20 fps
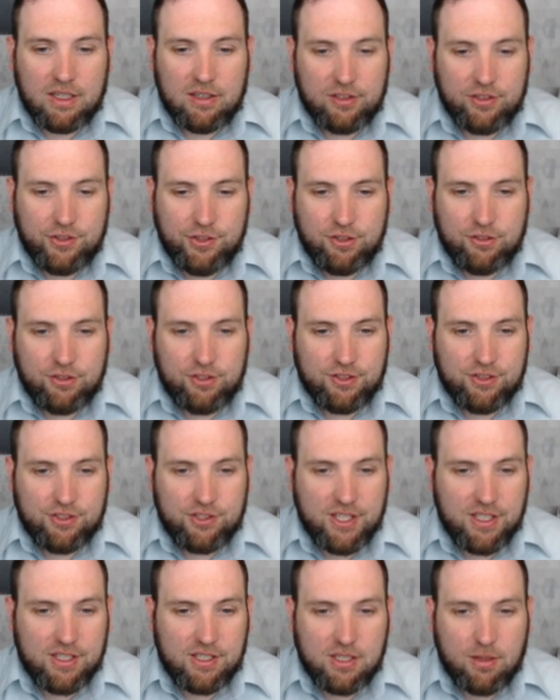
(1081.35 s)
As you can
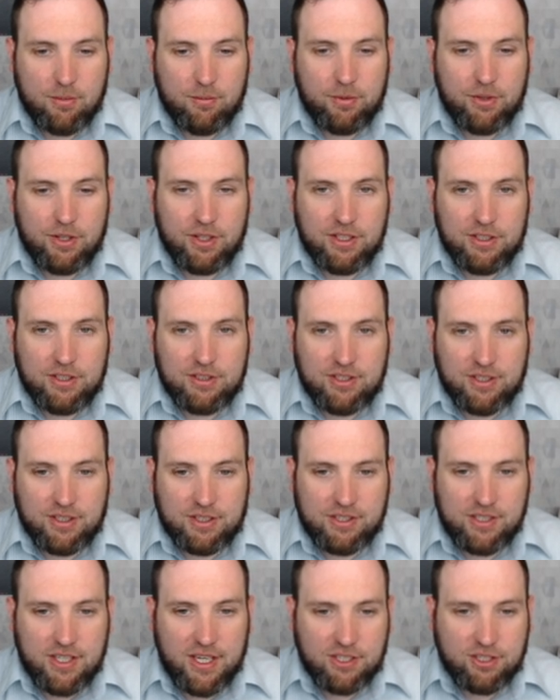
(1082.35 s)
see, some of the
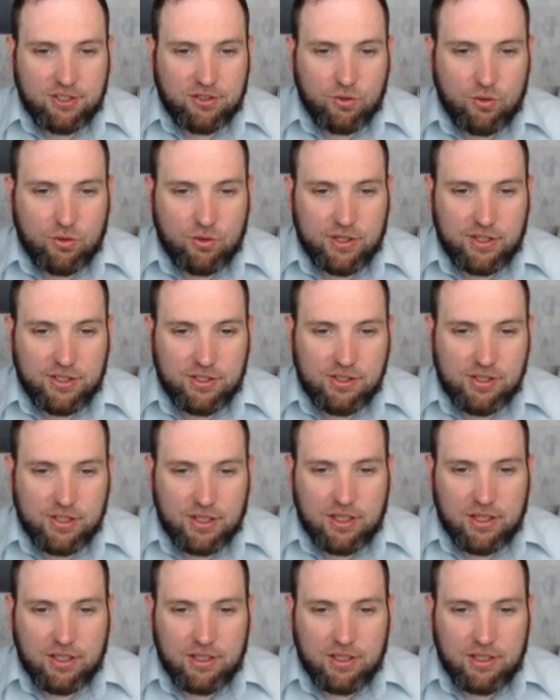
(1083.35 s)
success stories,